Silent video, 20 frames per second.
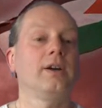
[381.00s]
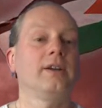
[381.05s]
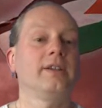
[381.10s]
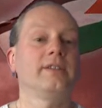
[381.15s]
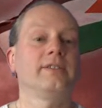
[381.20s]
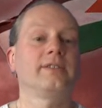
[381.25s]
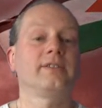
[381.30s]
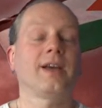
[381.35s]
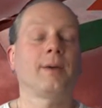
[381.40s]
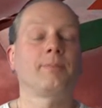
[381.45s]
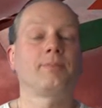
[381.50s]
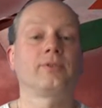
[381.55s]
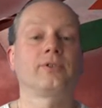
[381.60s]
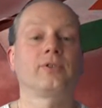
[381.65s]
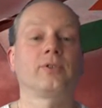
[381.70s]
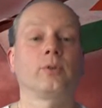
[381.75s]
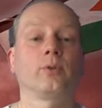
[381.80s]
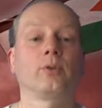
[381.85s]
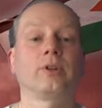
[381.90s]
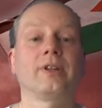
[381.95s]
It's
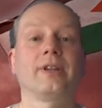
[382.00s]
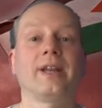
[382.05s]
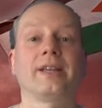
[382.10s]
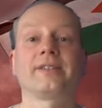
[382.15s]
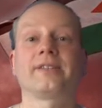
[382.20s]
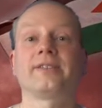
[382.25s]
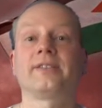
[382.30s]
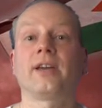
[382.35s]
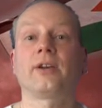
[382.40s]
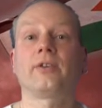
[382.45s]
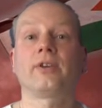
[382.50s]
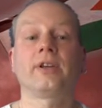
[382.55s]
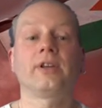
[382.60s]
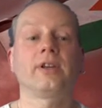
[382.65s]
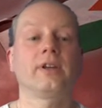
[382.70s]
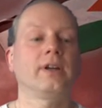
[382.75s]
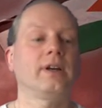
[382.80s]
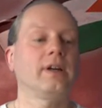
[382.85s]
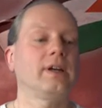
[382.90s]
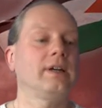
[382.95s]
absolutely necessary
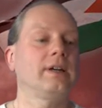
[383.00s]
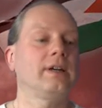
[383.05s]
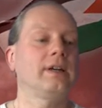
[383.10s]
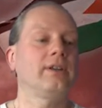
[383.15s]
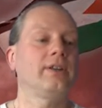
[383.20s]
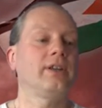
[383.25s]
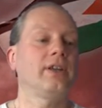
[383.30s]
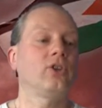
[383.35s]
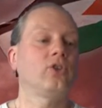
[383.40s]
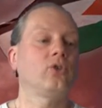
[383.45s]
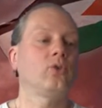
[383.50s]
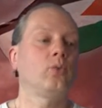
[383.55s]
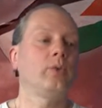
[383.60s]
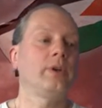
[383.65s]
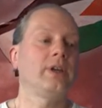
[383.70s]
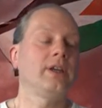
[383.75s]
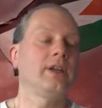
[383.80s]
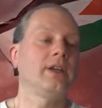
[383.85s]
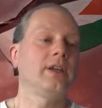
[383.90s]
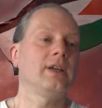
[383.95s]
that
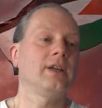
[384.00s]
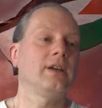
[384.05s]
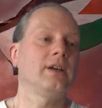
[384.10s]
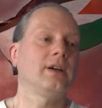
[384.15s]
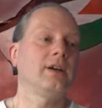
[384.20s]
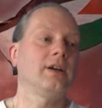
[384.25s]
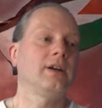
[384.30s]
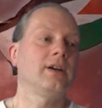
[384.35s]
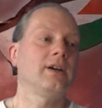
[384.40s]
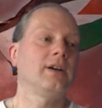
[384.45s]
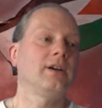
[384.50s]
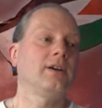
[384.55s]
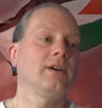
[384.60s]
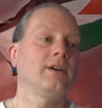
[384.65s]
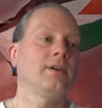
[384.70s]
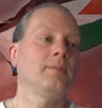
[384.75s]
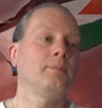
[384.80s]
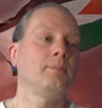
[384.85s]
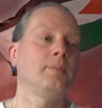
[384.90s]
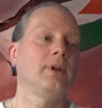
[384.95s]
we
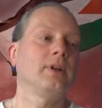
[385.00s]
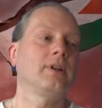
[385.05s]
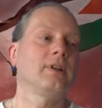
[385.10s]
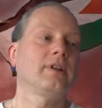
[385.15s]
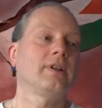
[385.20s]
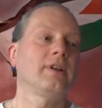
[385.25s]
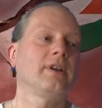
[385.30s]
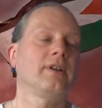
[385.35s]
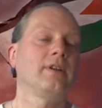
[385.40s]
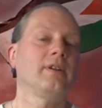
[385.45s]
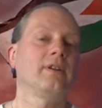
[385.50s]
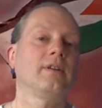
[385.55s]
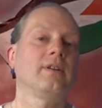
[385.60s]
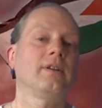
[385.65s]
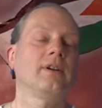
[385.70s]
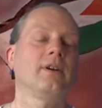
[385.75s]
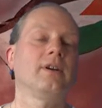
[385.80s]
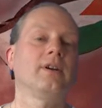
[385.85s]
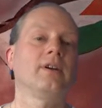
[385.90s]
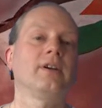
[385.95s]
build an
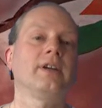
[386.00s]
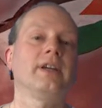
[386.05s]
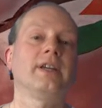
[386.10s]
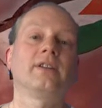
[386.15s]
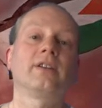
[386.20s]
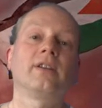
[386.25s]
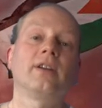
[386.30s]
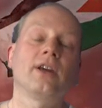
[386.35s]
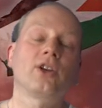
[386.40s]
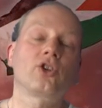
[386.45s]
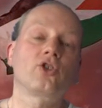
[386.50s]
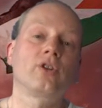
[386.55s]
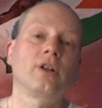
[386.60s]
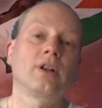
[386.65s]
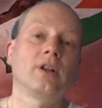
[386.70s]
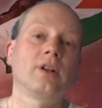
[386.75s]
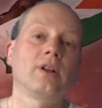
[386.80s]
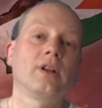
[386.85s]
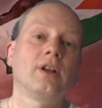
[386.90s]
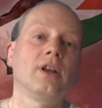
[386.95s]

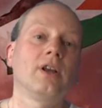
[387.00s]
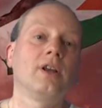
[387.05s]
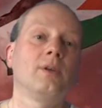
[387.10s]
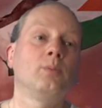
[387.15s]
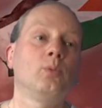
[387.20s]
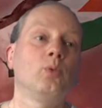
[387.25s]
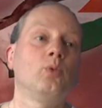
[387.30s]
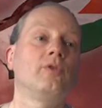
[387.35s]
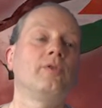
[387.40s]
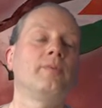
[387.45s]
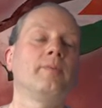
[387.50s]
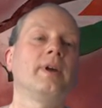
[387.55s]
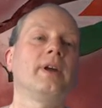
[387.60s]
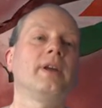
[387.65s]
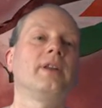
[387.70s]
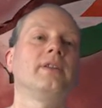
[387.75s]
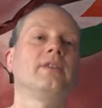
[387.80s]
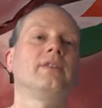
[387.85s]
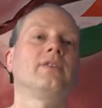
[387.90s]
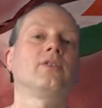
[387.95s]
international
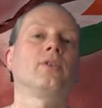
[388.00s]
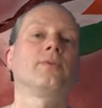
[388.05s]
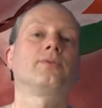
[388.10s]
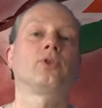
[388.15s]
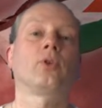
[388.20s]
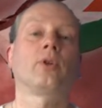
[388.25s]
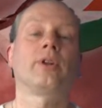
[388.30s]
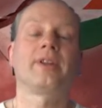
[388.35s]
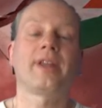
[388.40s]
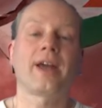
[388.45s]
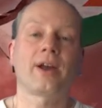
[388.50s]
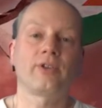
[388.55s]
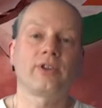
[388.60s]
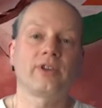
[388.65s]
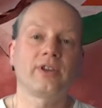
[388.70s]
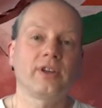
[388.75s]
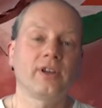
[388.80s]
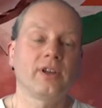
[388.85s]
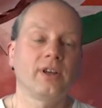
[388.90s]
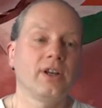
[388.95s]
movement of
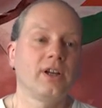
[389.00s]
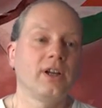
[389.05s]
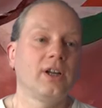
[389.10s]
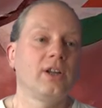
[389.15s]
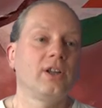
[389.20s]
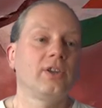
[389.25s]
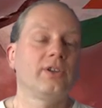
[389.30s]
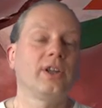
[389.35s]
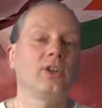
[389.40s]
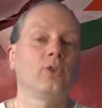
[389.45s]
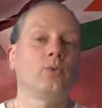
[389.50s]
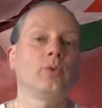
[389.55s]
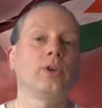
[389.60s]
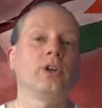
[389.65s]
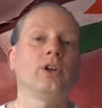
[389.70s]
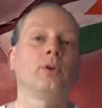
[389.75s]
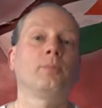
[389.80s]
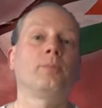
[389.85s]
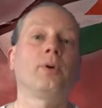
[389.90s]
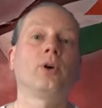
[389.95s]
solidarity, that
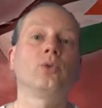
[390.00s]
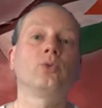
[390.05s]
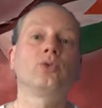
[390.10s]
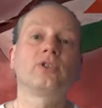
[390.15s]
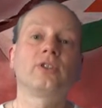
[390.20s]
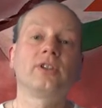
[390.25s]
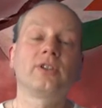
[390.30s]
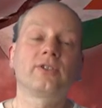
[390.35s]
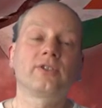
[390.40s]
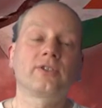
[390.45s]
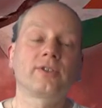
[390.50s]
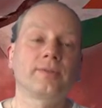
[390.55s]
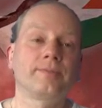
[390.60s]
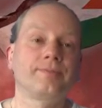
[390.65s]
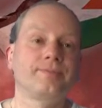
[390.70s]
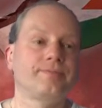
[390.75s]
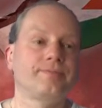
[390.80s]
we oppose this.